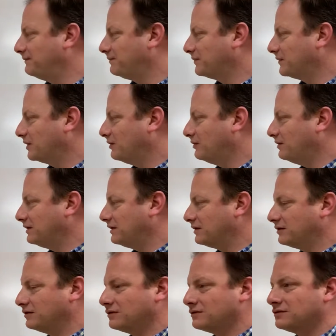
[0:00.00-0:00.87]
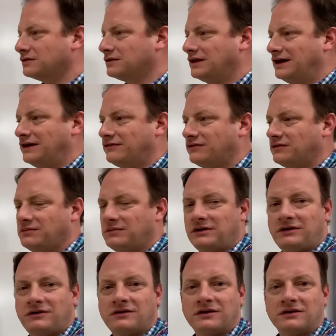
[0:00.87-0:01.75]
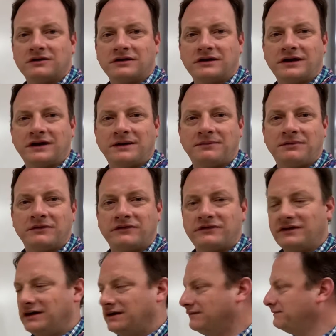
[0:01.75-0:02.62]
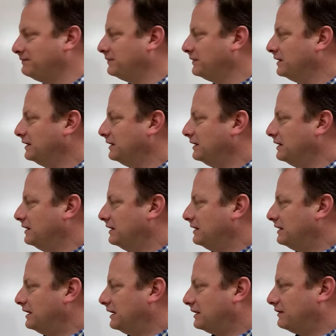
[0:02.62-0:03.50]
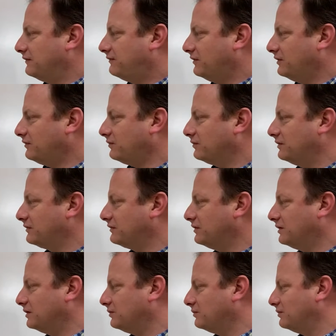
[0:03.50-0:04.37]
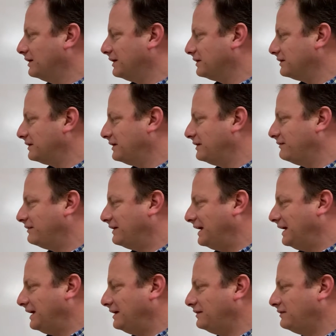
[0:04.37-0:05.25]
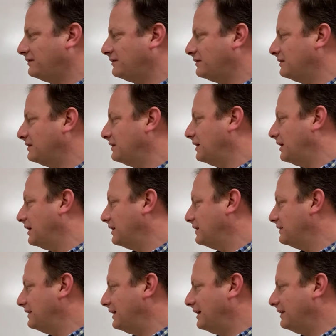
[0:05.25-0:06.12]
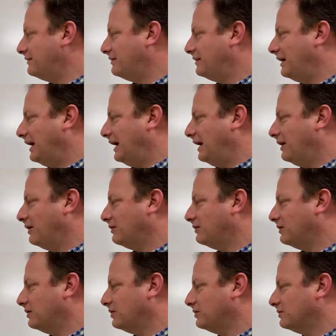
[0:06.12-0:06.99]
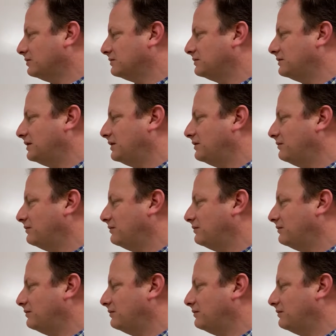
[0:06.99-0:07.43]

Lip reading: go on to Google Classroom and you can look it up yourself. Now the first one is called relative age. That's how old